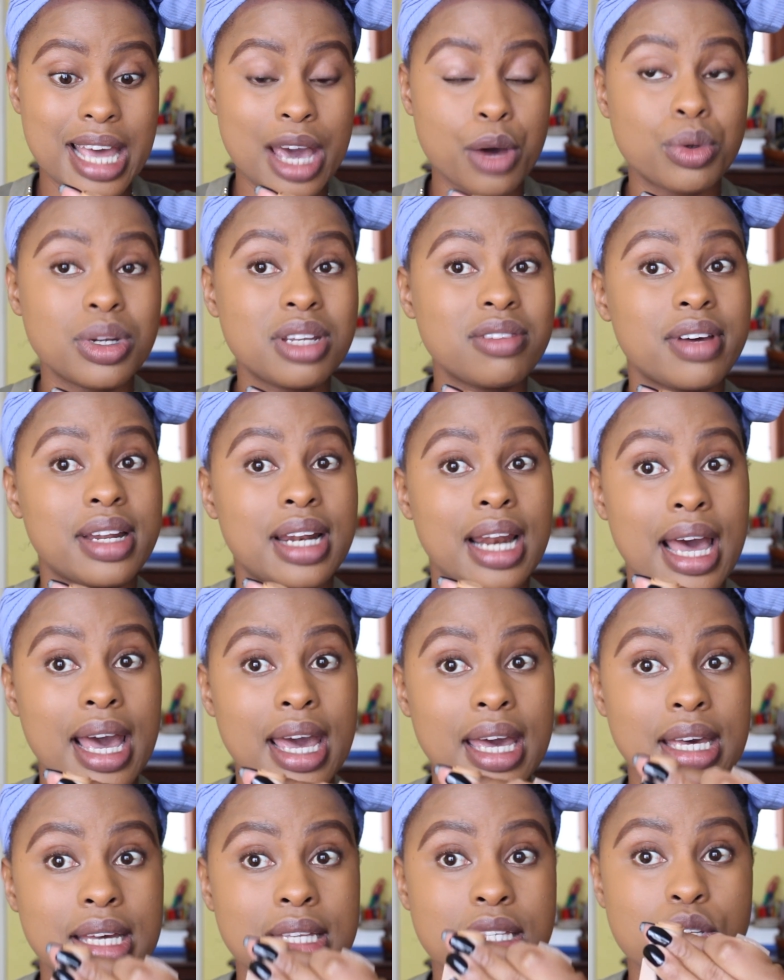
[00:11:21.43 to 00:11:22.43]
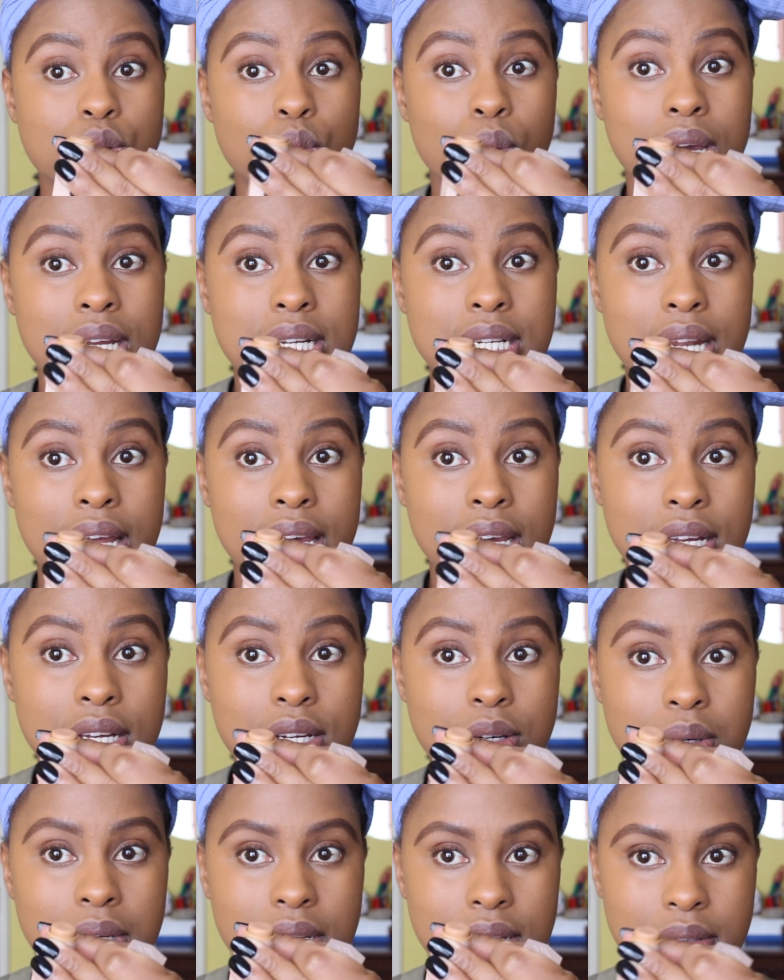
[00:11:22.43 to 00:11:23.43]
I won't even lie. It's quite like,
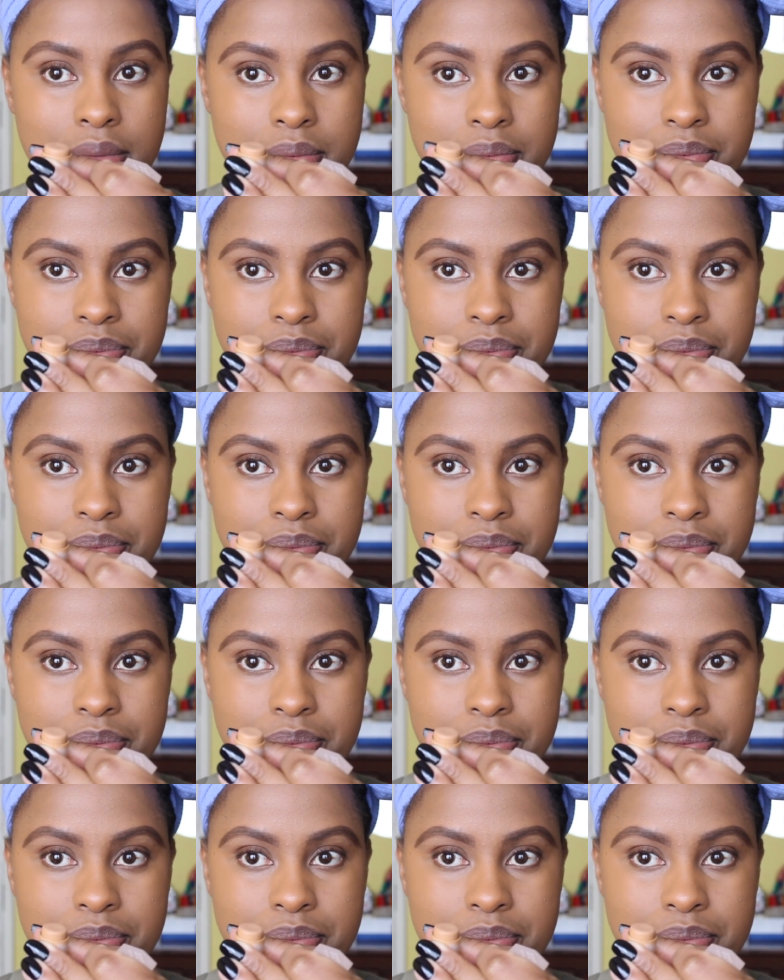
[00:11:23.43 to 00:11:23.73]
okay,